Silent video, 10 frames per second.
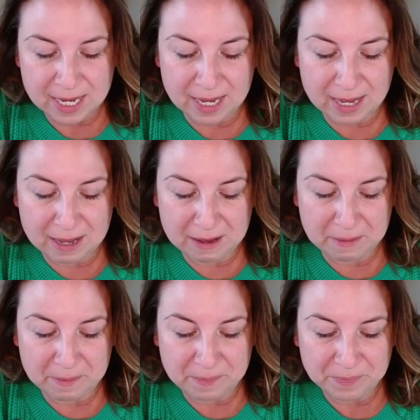
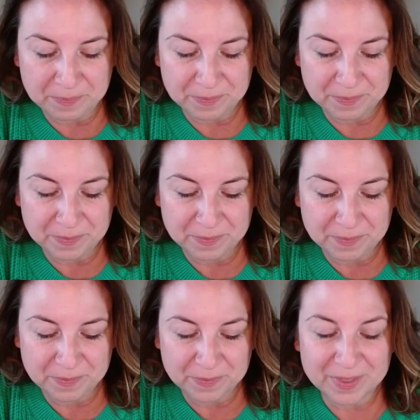Um
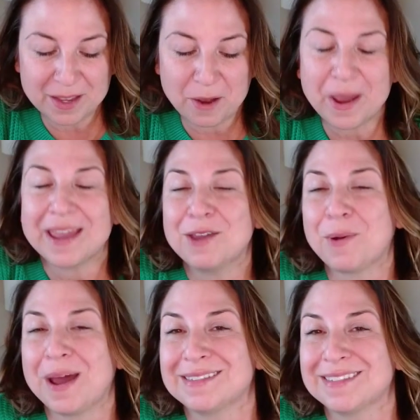okay, you
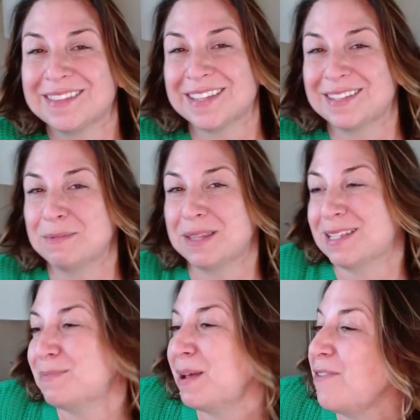guys, this
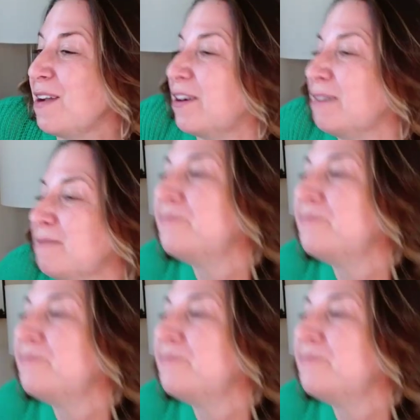is my favorite.